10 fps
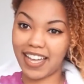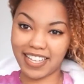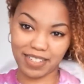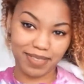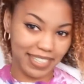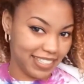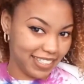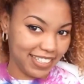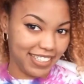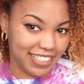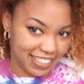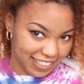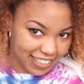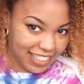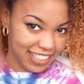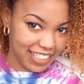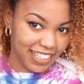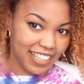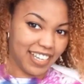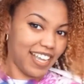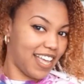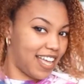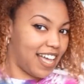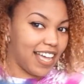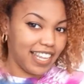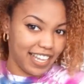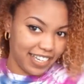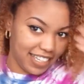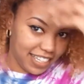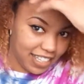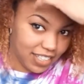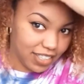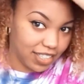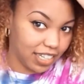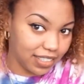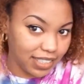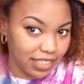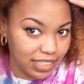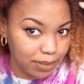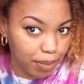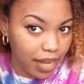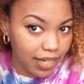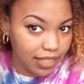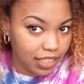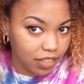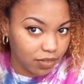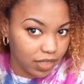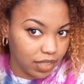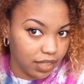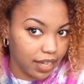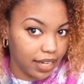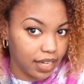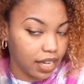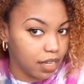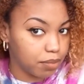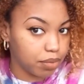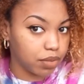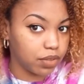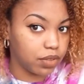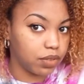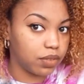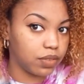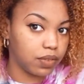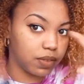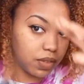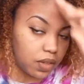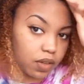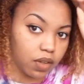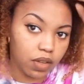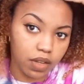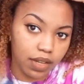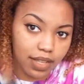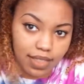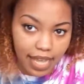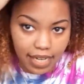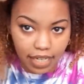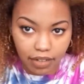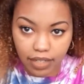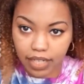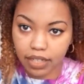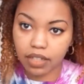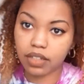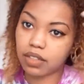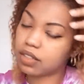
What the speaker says: Oh my goodness. I like it. Now see, the spotting didn't really like improve in that area.